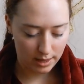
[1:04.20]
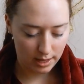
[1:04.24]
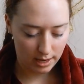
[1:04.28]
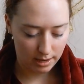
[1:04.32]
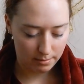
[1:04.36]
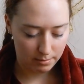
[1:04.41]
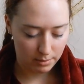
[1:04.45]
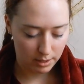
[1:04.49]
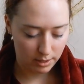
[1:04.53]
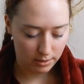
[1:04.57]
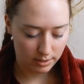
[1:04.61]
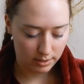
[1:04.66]
with,
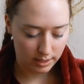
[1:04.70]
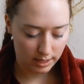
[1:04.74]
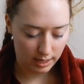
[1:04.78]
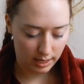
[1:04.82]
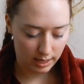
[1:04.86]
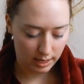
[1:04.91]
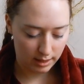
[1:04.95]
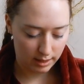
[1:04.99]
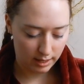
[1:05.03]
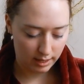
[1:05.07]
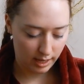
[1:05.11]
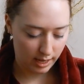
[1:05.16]
I'm
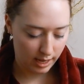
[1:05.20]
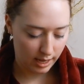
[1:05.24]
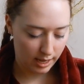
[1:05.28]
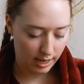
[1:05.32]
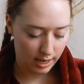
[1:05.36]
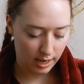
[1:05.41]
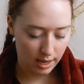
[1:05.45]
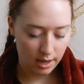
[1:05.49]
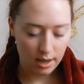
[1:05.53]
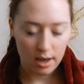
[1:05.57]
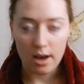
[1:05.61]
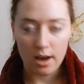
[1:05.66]
using
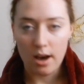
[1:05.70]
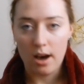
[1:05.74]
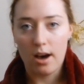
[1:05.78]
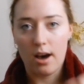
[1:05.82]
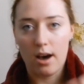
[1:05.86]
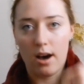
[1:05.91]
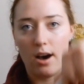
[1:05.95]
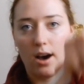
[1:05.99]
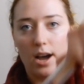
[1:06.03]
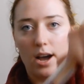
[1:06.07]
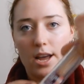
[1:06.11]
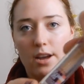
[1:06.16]
the
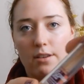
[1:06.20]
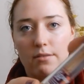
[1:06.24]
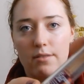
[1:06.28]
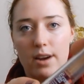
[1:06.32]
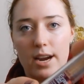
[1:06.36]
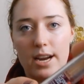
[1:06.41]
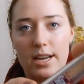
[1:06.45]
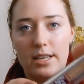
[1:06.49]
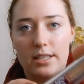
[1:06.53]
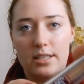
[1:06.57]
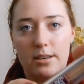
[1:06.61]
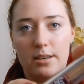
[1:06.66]
eye
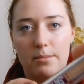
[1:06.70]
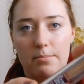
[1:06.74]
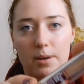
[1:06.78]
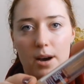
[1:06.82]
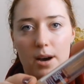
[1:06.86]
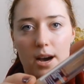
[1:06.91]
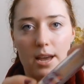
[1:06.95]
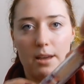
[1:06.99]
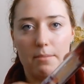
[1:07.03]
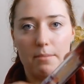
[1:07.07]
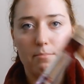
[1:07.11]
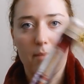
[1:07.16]
eraser
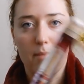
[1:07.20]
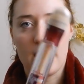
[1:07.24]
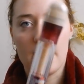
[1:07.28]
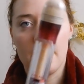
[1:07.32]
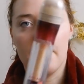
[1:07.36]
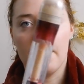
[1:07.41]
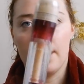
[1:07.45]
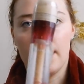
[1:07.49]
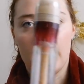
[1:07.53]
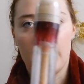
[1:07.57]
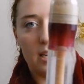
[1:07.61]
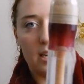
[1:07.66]
by
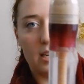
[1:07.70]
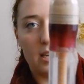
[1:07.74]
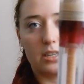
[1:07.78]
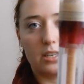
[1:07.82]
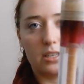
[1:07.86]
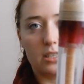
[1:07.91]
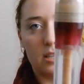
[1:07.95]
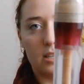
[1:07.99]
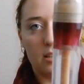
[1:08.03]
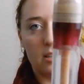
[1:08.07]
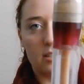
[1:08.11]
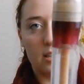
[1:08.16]
Maybelline. It
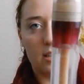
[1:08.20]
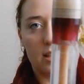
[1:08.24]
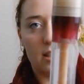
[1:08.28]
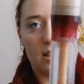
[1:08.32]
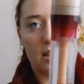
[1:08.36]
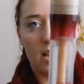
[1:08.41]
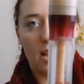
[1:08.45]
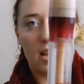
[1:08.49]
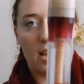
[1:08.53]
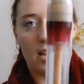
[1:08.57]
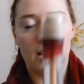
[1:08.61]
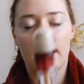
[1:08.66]
just looks
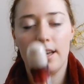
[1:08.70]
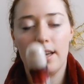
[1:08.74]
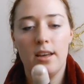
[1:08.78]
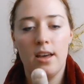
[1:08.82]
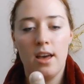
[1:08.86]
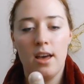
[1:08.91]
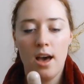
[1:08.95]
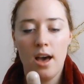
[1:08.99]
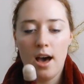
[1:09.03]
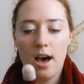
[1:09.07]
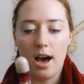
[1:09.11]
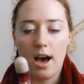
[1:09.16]
like that.
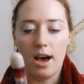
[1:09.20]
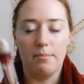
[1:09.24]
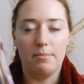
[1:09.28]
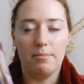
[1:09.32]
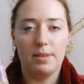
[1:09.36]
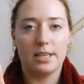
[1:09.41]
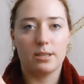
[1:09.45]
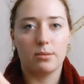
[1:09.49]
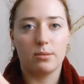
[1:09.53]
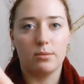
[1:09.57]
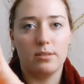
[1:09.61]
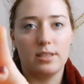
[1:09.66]

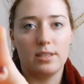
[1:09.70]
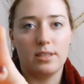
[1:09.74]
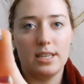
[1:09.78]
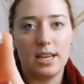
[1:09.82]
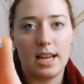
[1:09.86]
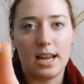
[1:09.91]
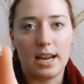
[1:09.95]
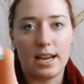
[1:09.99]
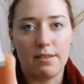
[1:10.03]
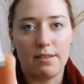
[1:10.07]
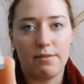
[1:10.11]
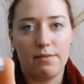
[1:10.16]
This one's
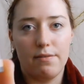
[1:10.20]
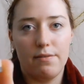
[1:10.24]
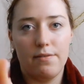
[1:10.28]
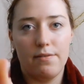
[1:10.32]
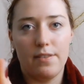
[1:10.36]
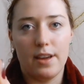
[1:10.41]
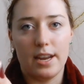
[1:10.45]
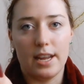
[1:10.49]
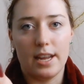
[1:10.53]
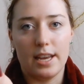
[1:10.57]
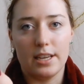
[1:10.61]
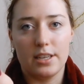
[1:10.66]
nearly
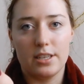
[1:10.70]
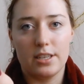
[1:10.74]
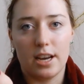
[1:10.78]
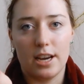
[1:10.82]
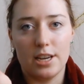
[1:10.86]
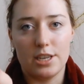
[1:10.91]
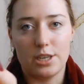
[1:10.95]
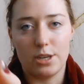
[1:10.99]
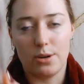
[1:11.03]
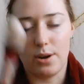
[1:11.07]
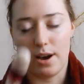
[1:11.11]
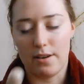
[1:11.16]
finished.
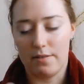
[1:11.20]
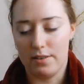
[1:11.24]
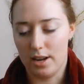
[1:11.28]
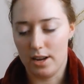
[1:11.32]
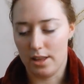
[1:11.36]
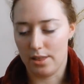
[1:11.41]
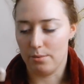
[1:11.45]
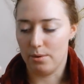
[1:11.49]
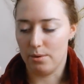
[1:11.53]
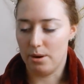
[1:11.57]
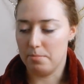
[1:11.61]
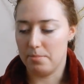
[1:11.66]
I do have
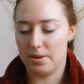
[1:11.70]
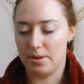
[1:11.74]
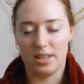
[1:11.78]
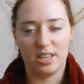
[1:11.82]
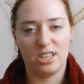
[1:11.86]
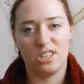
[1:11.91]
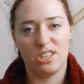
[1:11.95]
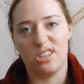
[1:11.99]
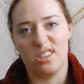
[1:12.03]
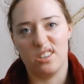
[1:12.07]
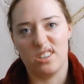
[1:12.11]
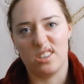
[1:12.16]
another one, but
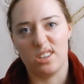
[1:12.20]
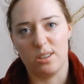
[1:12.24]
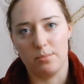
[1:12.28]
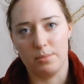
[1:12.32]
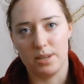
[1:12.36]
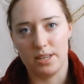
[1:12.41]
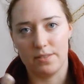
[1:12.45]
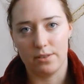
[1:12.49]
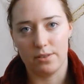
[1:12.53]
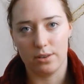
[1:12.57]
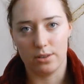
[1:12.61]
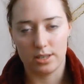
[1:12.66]
this should do
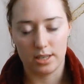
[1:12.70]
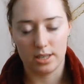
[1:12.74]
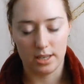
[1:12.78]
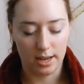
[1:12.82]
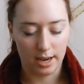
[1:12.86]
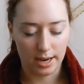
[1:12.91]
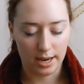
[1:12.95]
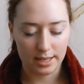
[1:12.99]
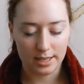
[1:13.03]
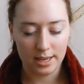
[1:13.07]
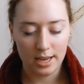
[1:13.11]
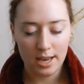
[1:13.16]
me for
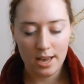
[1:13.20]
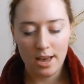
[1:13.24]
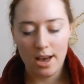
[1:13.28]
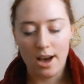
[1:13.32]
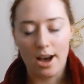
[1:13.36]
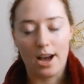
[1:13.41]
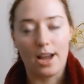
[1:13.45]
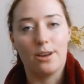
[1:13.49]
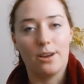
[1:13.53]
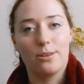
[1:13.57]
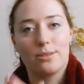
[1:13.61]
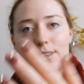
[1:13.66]
tonight.
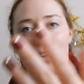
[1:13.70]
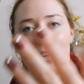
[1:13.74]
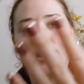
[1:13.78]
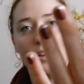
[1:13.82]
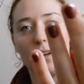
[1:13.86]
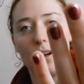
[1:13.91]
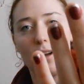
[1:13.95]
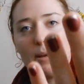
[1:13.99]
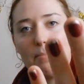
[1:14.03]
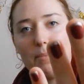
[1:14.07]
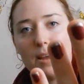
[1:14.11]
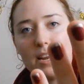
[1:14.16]
I
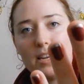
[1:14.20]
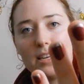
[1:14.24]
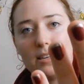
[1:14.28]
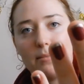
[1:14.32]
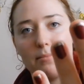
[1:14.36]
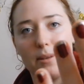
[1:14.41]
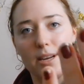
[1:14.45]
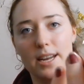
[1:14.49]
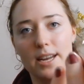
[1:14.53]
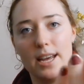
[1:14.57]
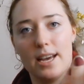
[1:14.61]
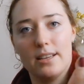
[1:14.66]

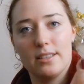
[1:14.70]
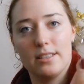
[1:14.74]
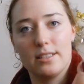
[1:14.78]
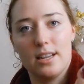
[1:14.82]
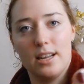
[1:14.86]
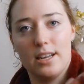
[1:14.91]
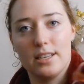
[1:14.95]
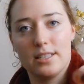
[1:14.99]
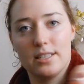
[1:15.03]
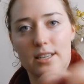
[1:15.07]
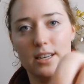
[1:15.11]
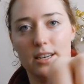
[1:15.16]
painted my nails
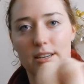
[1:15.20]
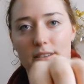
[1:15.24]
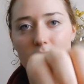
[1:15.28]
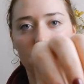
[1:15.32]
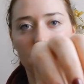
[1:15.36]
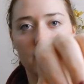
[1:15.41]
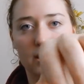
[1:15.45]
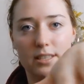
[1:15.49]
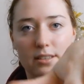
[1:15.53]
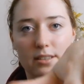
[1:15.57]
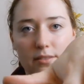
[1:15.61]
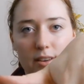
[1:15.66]
last night
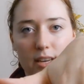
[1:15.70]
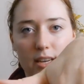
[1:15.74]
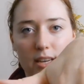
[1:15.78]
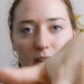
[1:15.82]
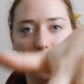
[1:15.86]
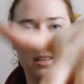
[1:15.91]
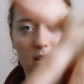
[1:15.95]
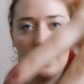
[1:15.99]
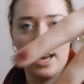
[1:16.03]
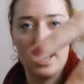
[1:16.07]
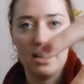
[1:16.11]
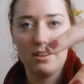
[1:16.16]
for this
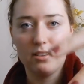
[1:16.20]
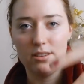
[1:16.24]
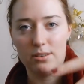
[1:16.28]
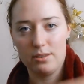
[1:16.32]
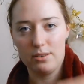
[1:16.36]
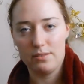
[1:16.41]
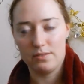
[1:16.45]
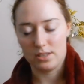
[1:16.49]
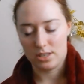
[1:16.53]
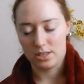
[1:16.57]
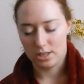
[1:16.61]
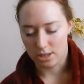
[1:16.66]
event. How do
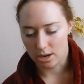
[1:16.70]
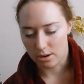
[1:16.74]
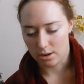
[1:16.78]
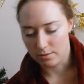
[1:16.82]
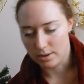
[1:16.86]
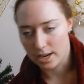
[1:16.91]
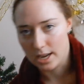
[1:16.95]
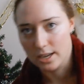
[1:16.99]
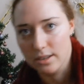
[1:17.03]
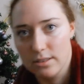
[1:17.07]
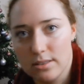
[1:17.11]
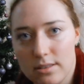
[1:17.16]
you even show
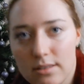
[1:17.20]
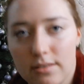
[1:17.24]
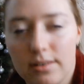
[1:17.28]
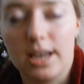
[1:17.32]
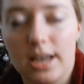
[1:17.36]
nails